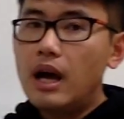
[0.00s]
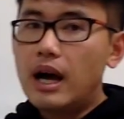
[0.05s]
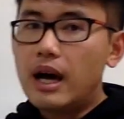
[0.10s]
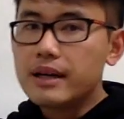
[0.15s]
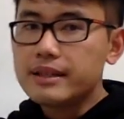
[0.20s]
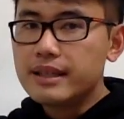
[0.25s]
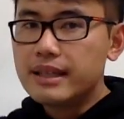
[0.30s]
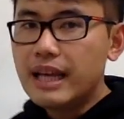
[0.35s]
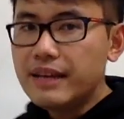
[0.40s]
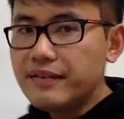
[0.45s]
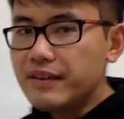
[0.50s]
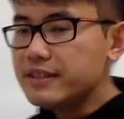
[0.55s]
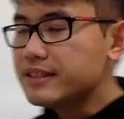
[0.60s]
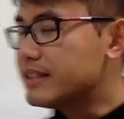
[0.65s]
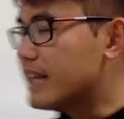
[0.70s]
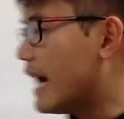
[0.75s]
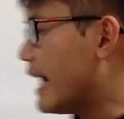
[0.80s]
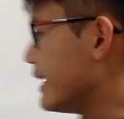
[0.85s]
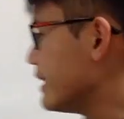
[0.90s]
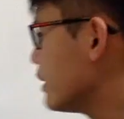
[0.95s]
On the left-hand
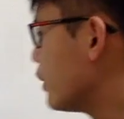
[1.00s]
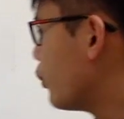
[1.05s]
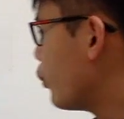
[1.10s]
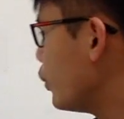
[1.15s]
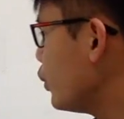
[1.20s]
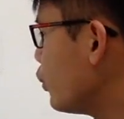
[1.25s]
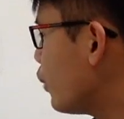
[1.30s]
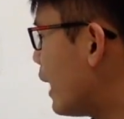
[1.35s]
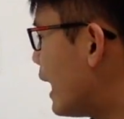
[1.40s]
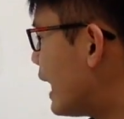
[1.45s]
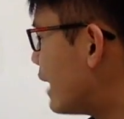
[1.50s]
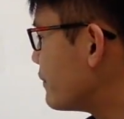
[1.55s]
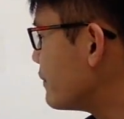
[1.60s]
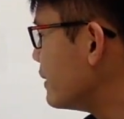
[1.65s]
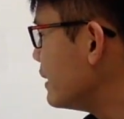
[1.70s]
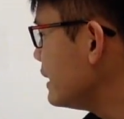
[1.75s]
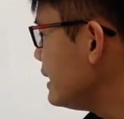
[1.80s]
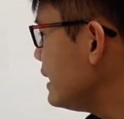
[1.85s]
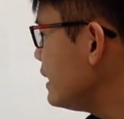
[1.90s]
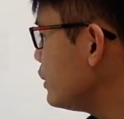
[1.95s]
side, we will have
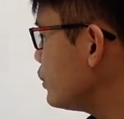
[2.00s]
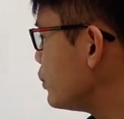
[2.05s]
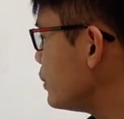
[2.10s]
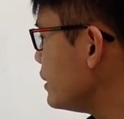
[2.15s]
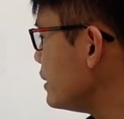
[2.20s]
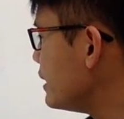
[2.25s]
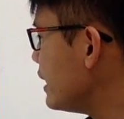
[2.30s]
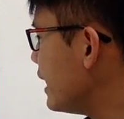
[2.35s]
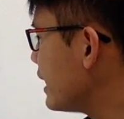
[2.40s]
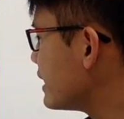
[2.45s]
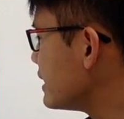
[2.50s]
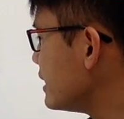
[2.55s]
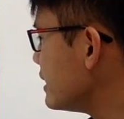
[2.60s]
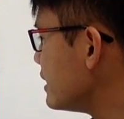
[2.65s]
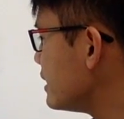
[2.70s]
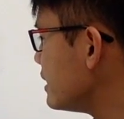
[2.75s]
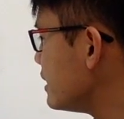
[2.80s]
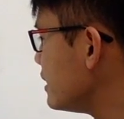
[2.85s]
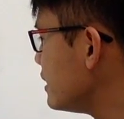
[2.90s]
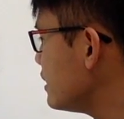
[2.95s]
e to the negative
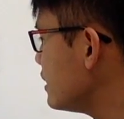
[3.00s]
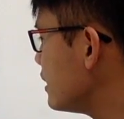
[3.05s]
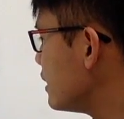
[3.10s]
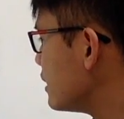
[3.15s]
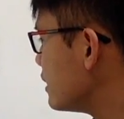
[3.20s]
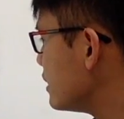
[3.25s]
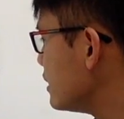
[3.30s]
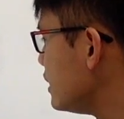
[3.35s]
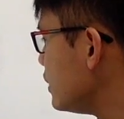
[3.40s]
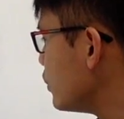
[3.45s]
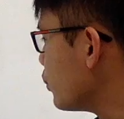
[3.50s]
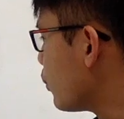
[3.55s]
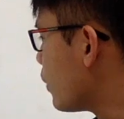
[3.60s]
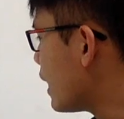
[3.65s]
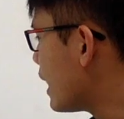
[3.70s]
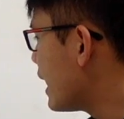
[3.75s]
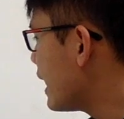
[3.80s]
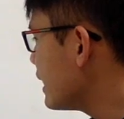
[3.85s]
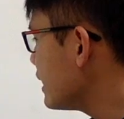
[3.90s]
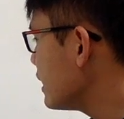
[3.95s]
t
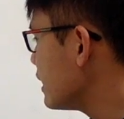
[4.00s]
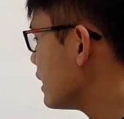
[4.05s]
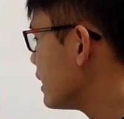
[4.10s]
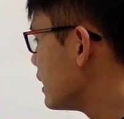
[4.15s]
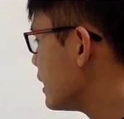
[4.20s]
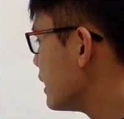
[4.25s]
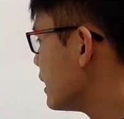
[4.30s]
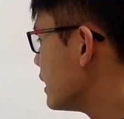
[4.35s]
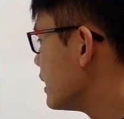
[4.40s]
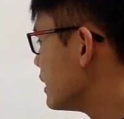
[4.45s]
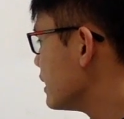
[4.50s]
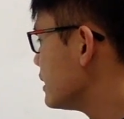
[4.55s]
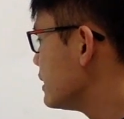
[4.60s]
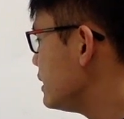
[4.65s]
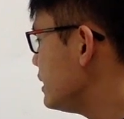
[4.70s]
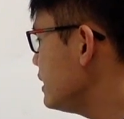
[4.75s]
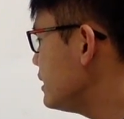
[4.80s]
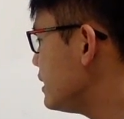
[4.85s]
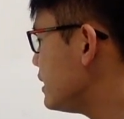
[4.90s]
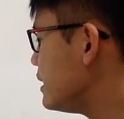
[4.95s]
dy
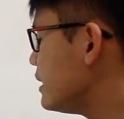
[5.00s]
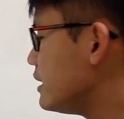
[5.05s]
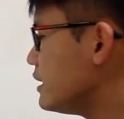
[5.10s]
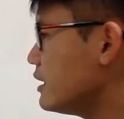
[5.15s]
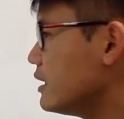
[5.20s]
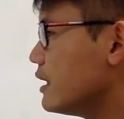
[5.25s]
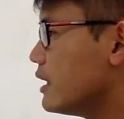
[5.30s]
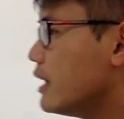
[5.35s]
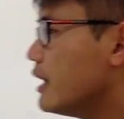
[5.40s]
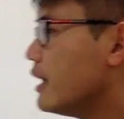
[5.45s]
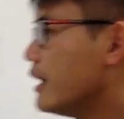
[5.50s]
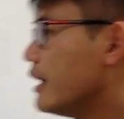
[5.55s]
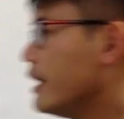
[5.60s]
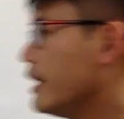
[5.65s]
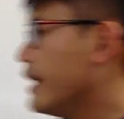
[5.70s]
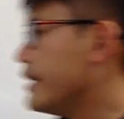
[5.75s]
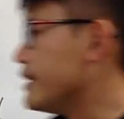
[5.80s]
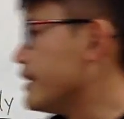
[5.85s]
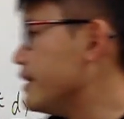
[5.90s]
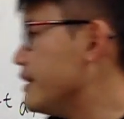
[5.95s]
dt,
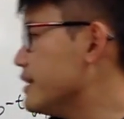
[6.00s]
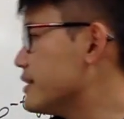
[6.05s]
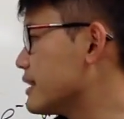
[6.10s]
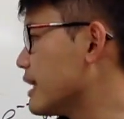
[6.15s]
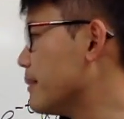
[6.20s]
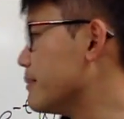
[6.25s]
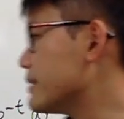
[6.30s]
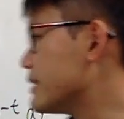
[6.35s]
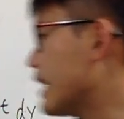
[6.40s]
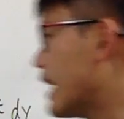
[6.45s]
and then this times